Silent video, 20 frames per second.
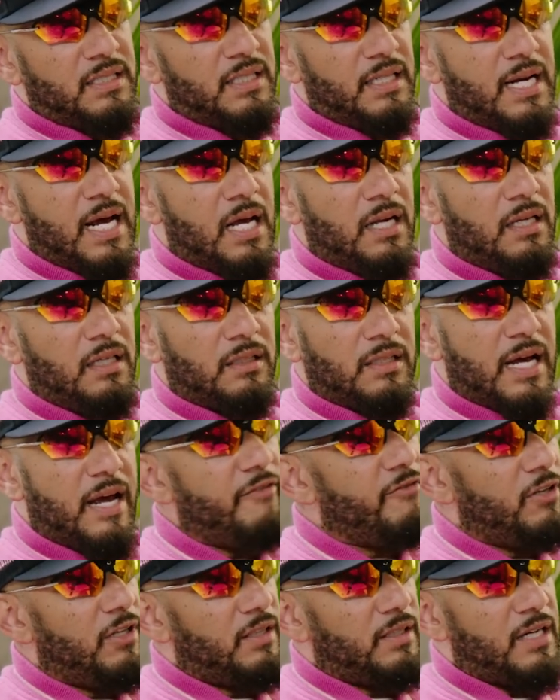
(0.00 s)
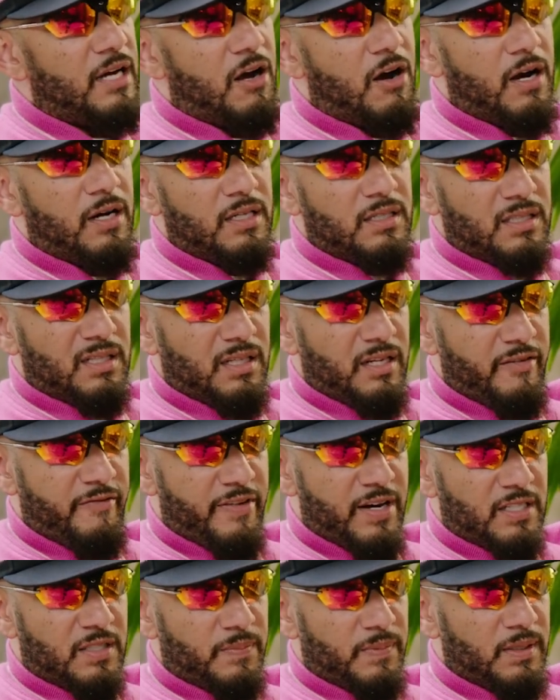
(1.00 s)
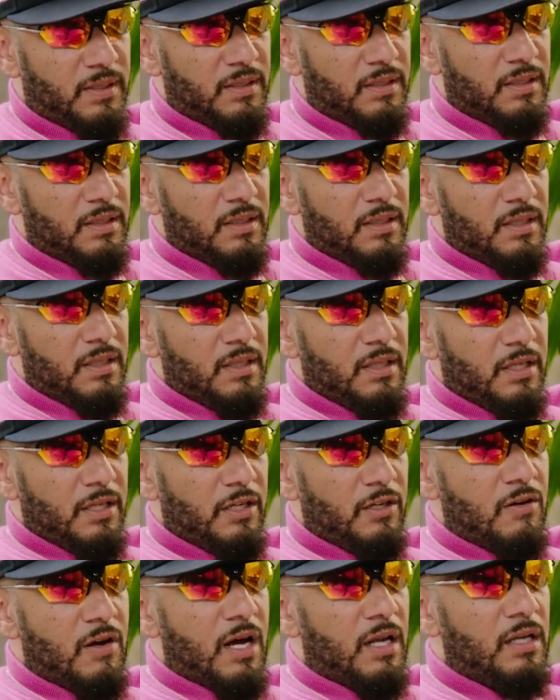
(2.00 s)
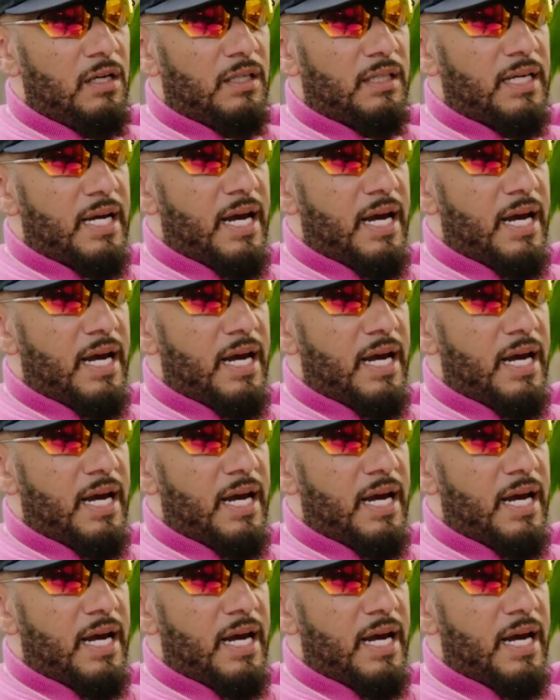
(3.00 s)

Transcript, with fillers: say that I looked ever looked at art as an investment. You know, I looked